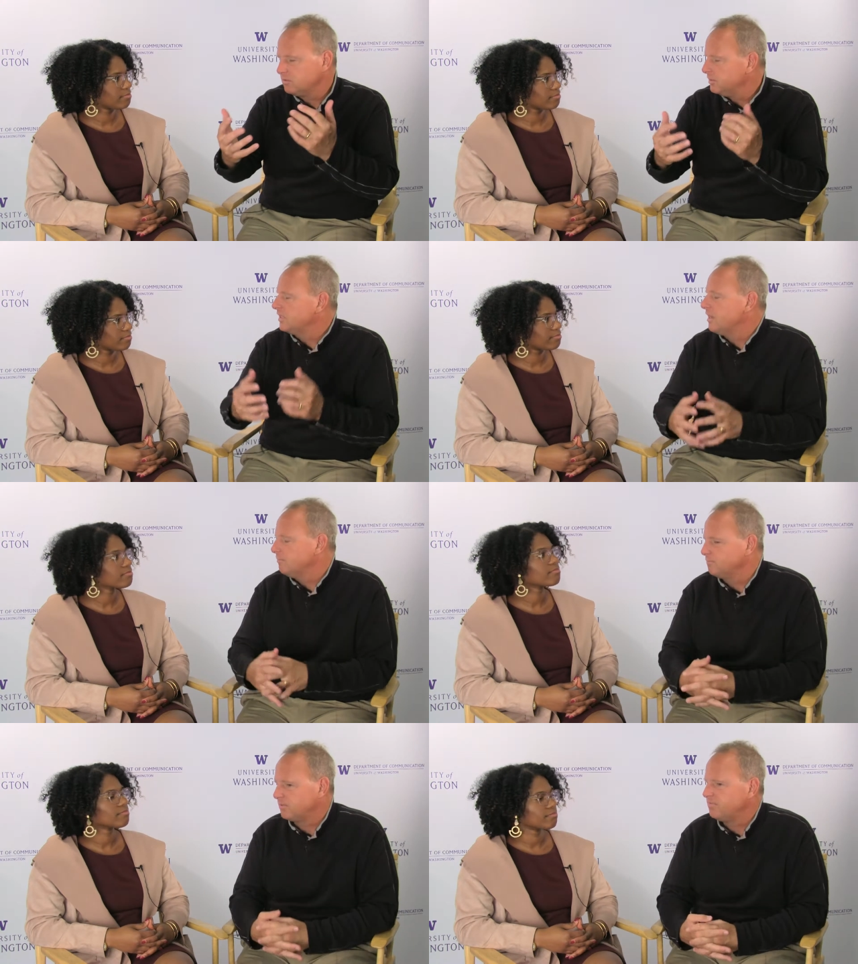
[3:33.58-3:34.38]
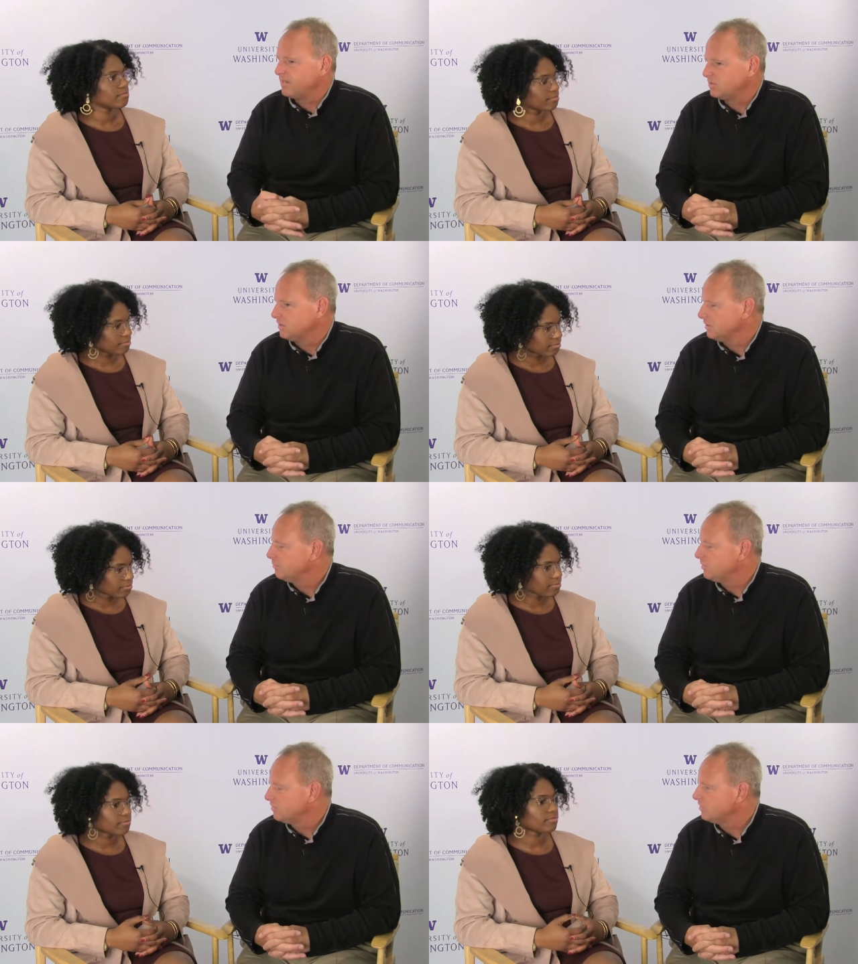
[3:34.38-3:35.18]
Speaker 1: become professionally and
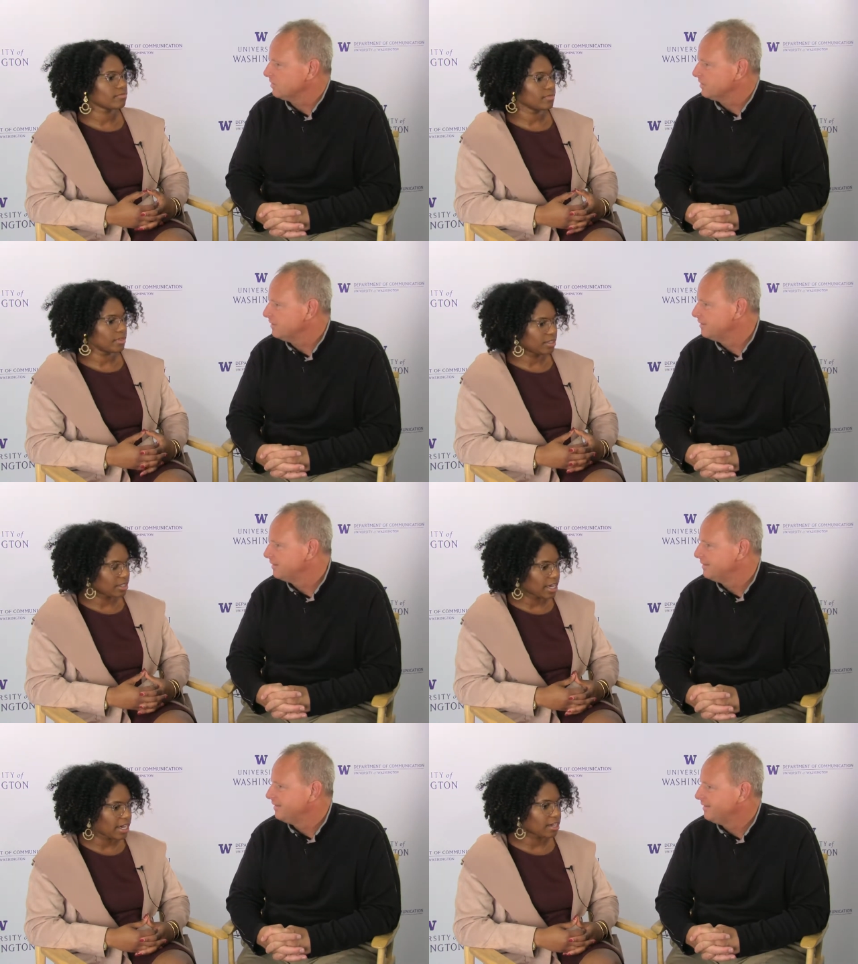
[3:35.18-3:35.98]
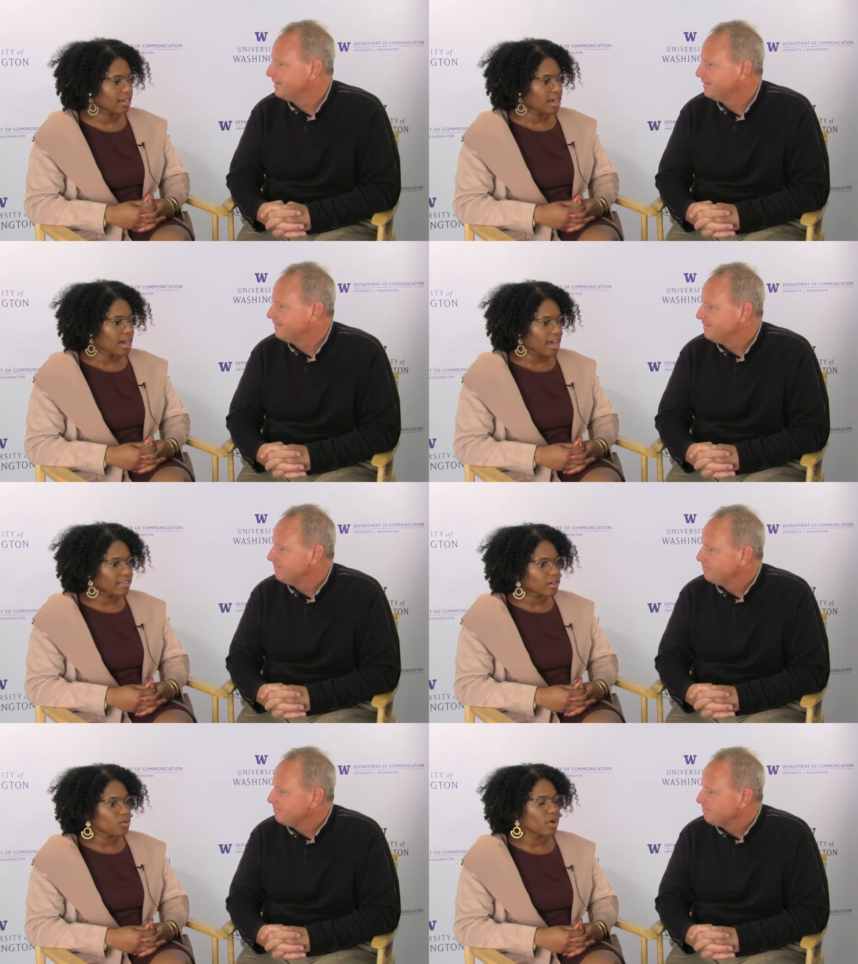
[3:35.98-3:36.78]
personally.
Speaker 2: Yeah, I
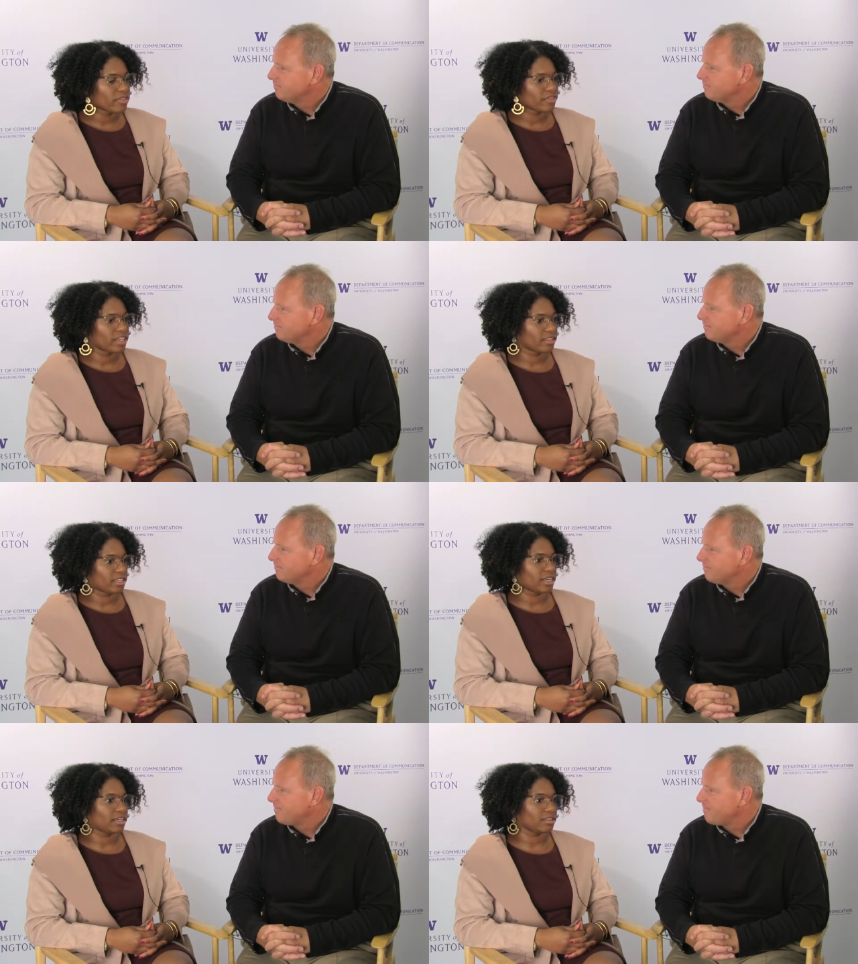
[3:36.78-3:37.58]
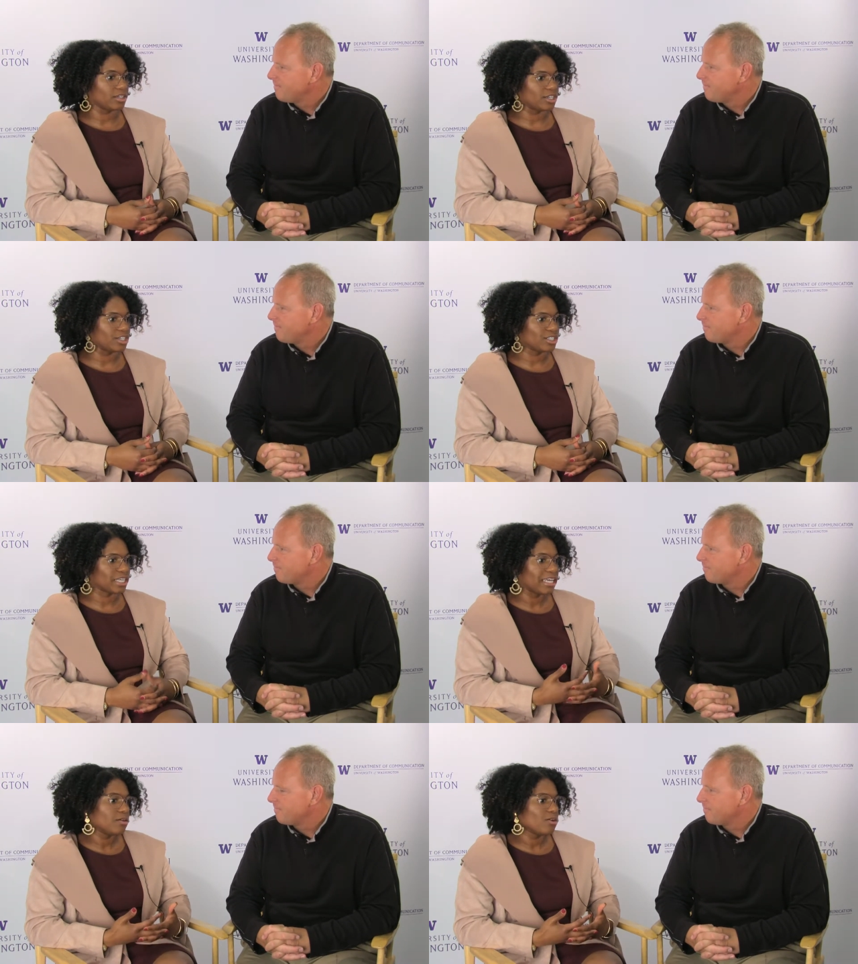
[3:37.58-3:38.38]
think one thing that I learned,
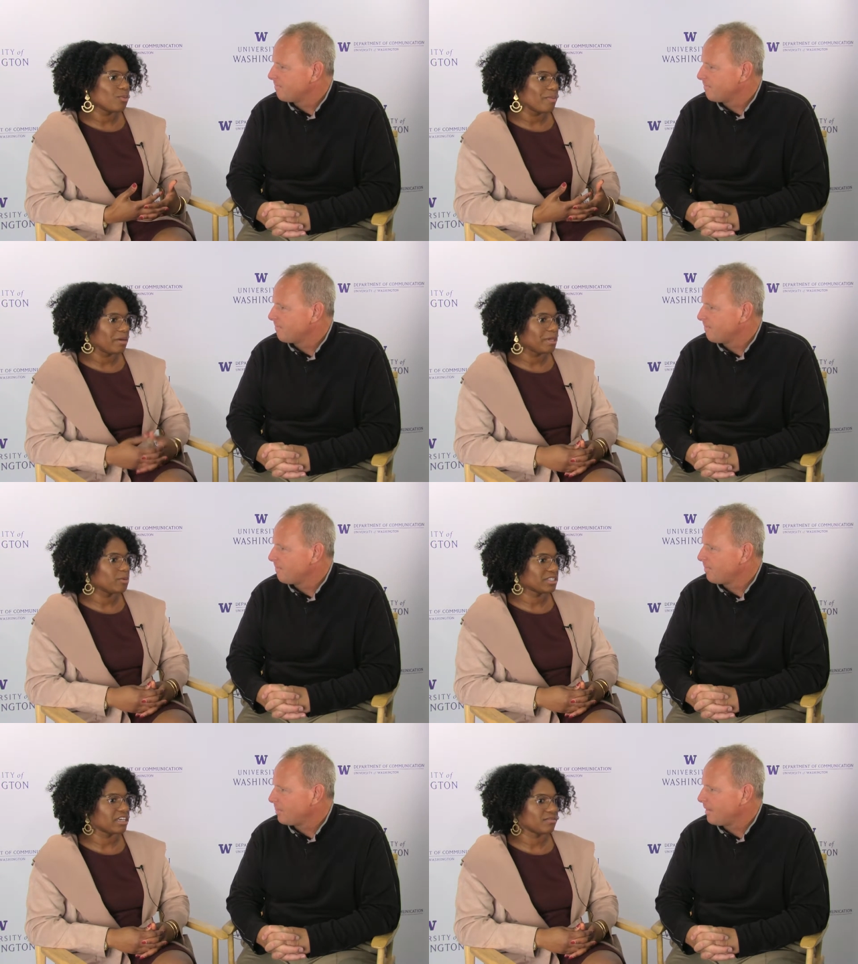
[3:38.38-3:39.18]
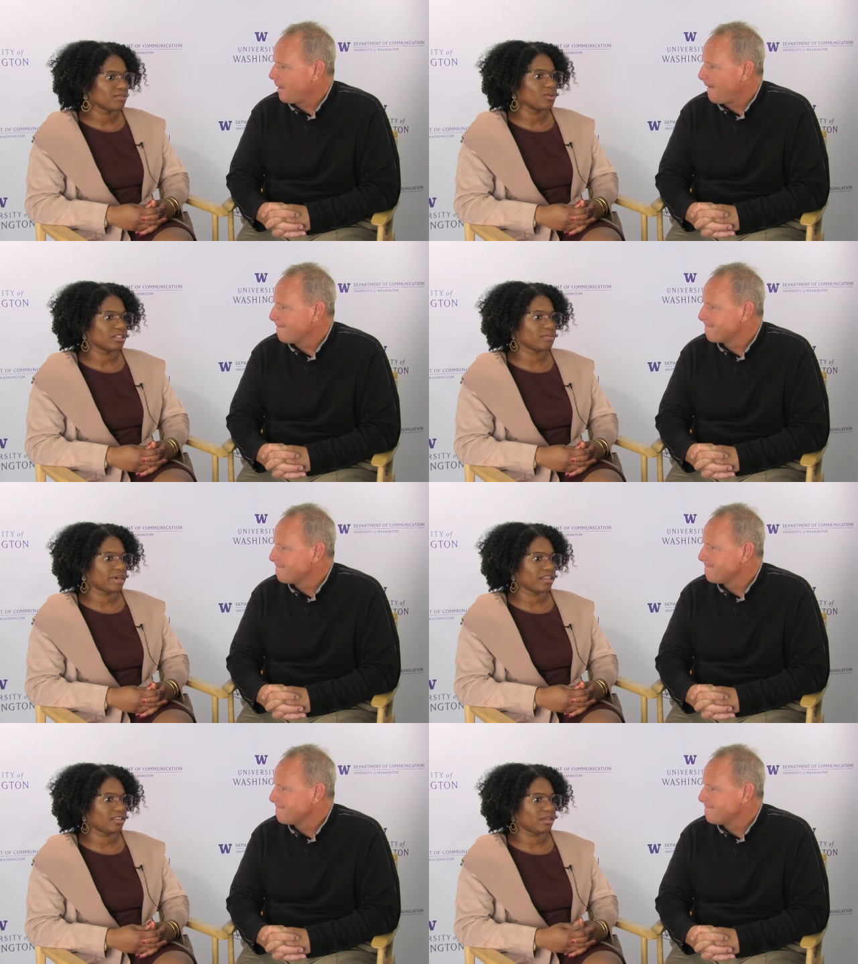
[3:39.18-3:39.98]
and maybe it was influenced
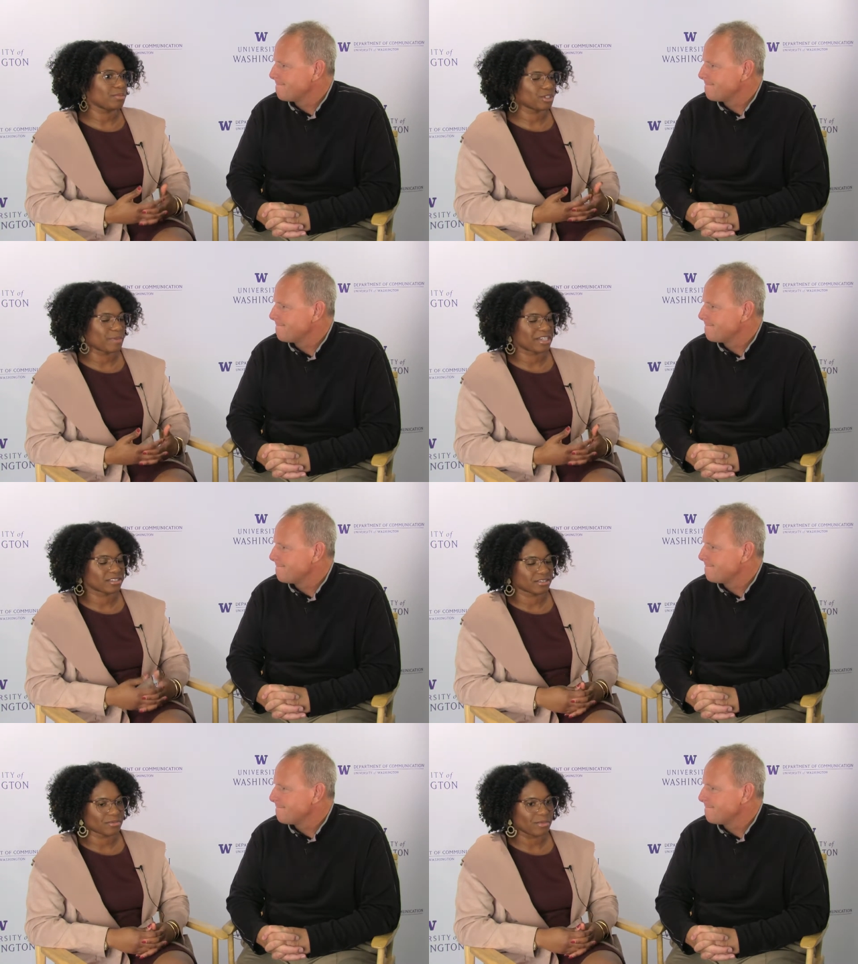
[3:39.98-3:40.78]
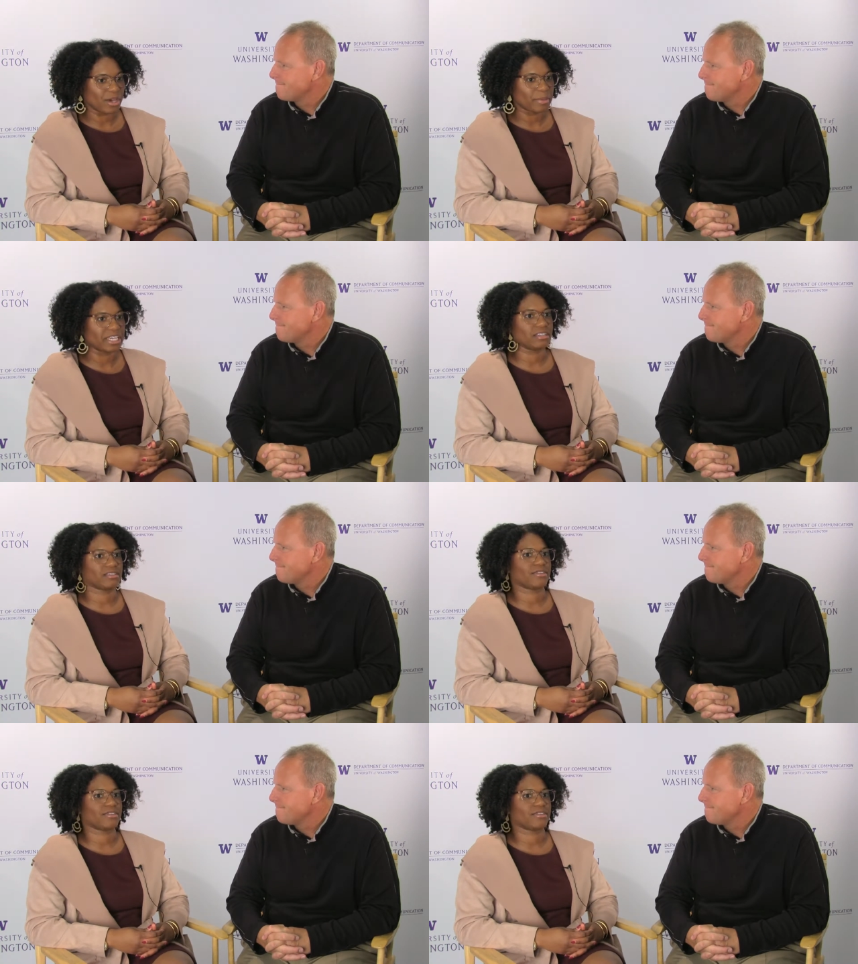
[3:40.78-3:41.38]
by the perspectives and opinions of